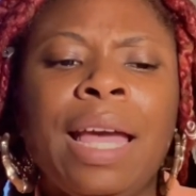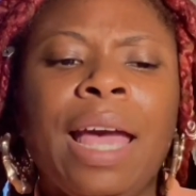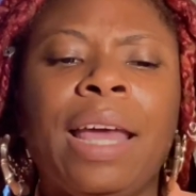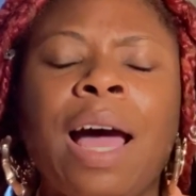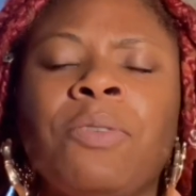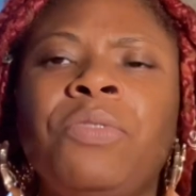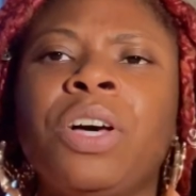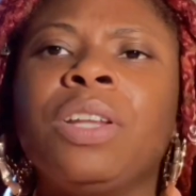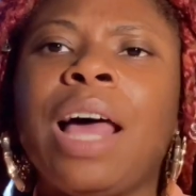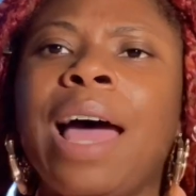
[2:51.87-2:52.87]
and I
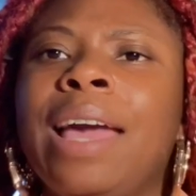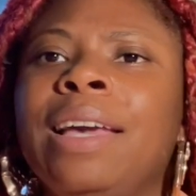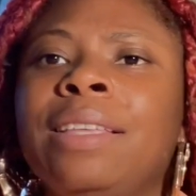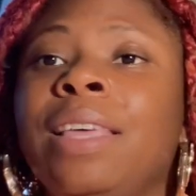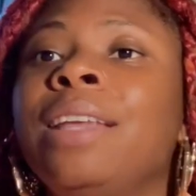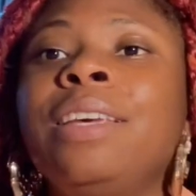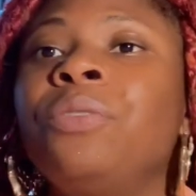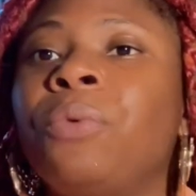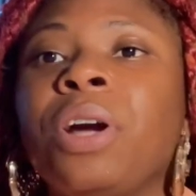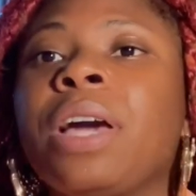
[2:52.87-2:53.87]
feel like that
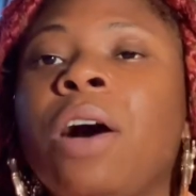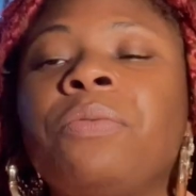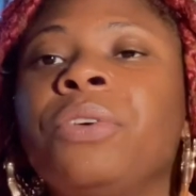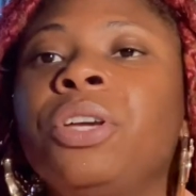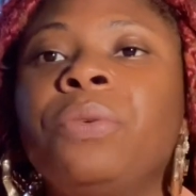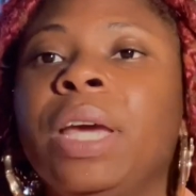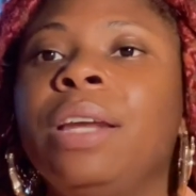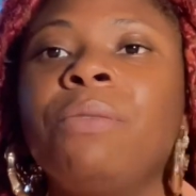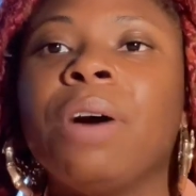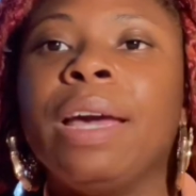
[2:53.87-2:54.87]
didn't work out for you
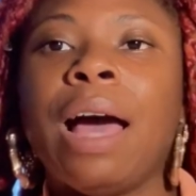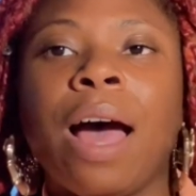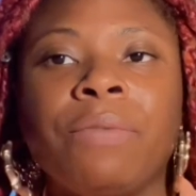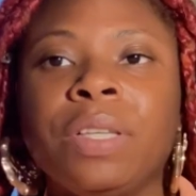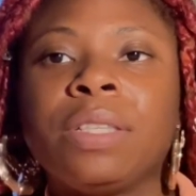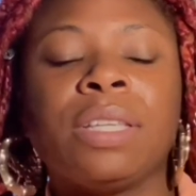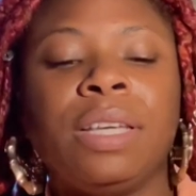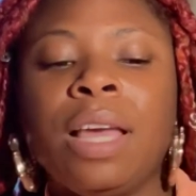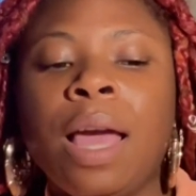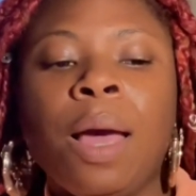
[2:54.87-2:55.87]
anyway,
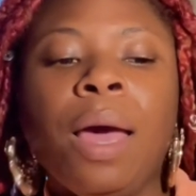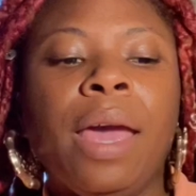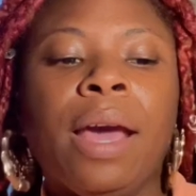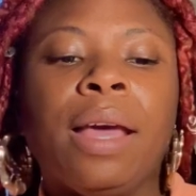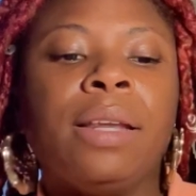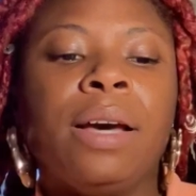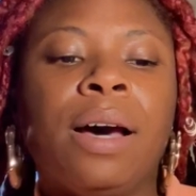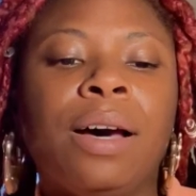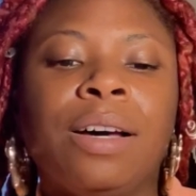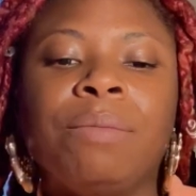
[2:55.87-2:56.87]
obviously. And
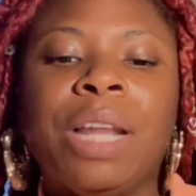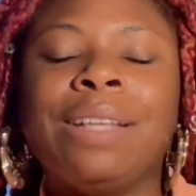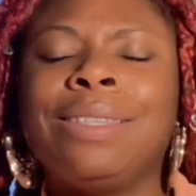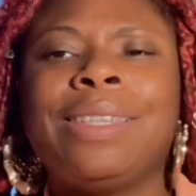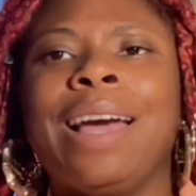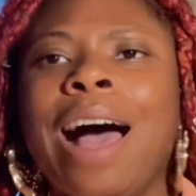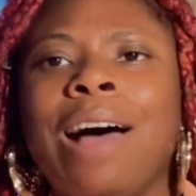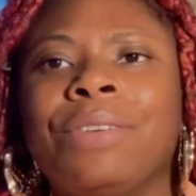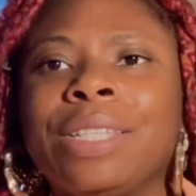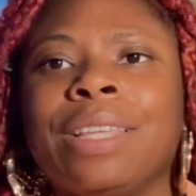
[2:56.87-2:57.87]
um not to say
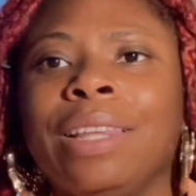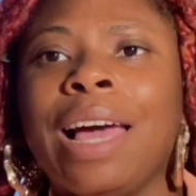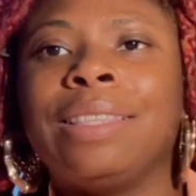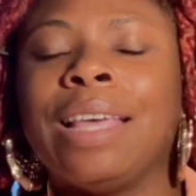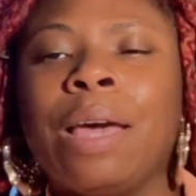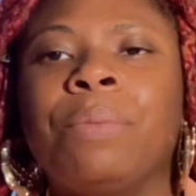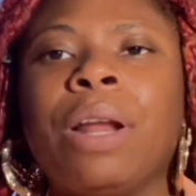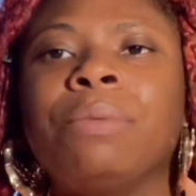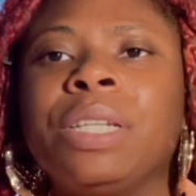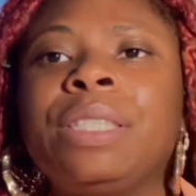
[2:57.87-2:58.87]
obviously like that, but
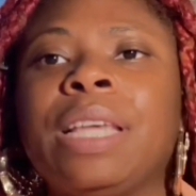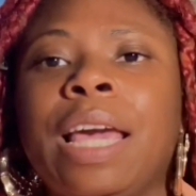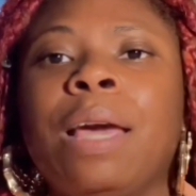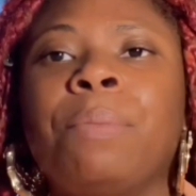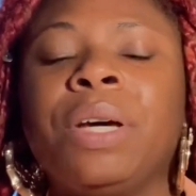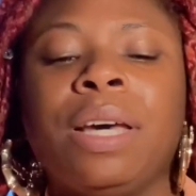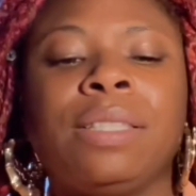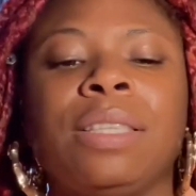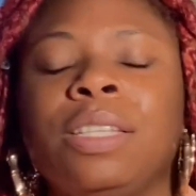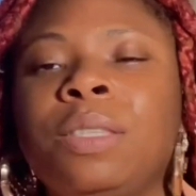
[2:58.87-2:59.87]
I'm just saying
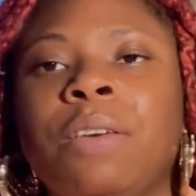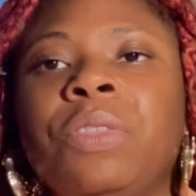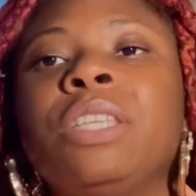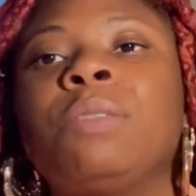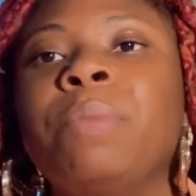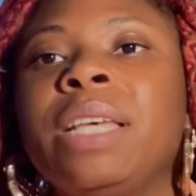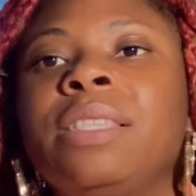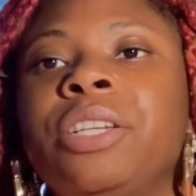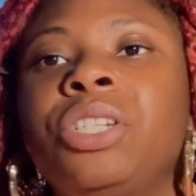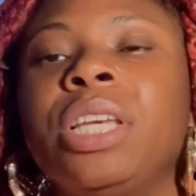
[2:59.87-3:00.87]
because this if this
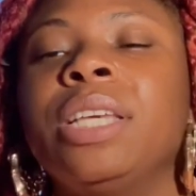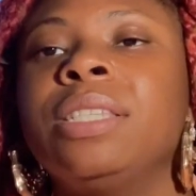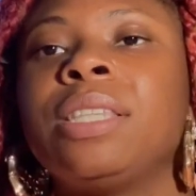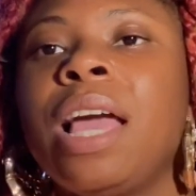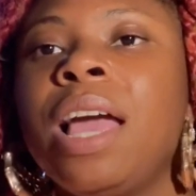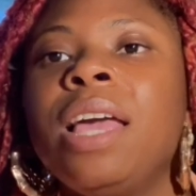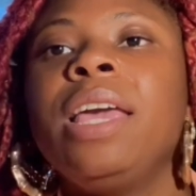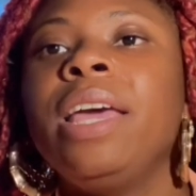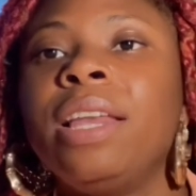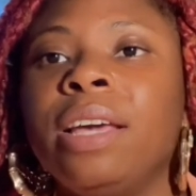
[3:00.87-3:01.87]
message is
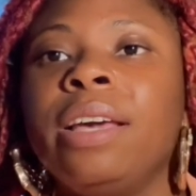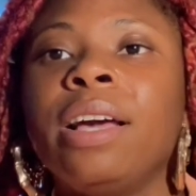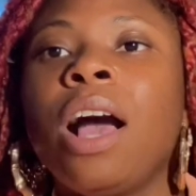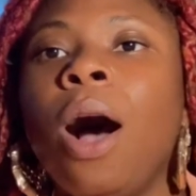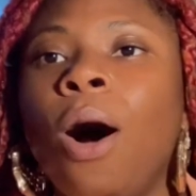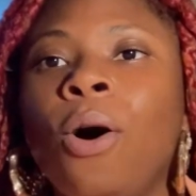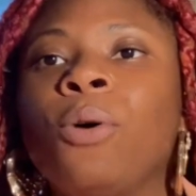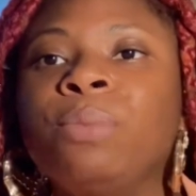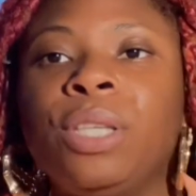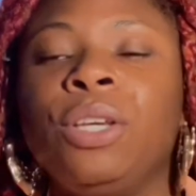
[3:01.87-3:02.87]
hitting
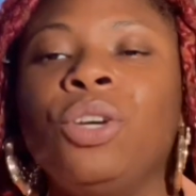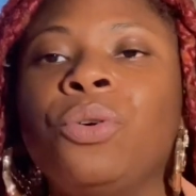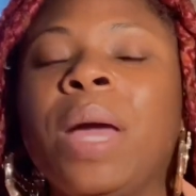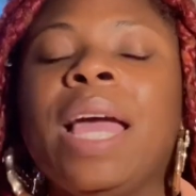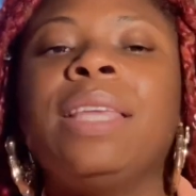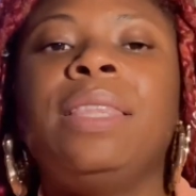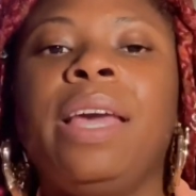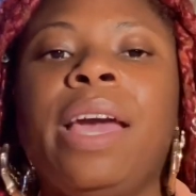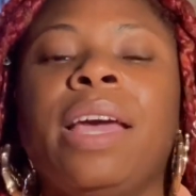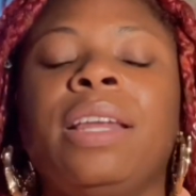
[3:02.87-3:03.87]
home to you,
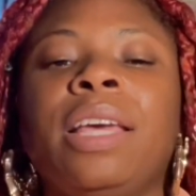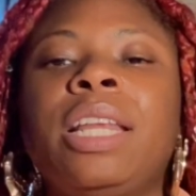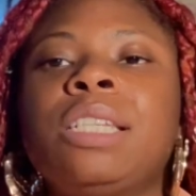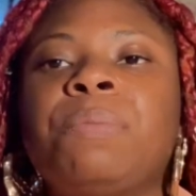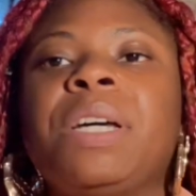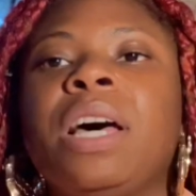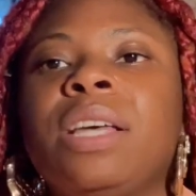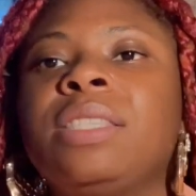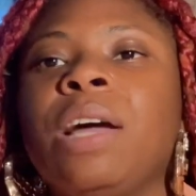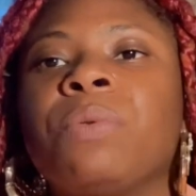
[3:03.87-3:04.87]
then it is
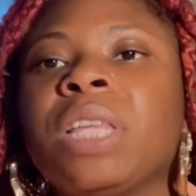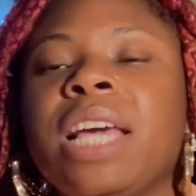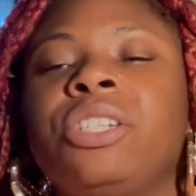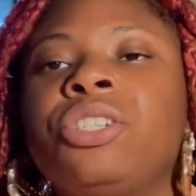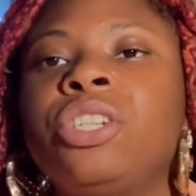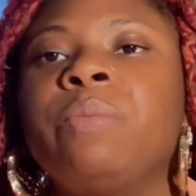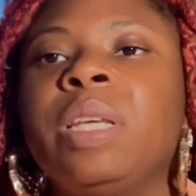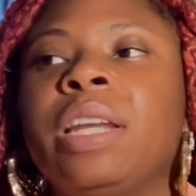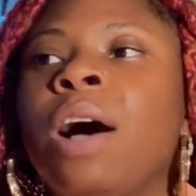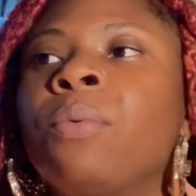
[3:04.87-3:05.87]
because that relationship
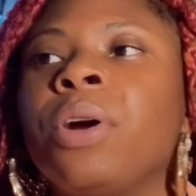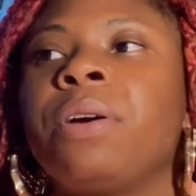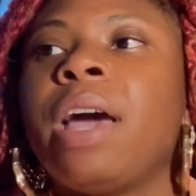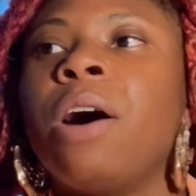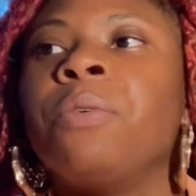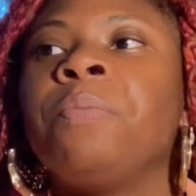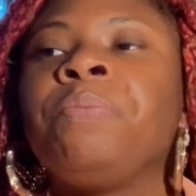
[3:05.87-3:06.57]
did not work out.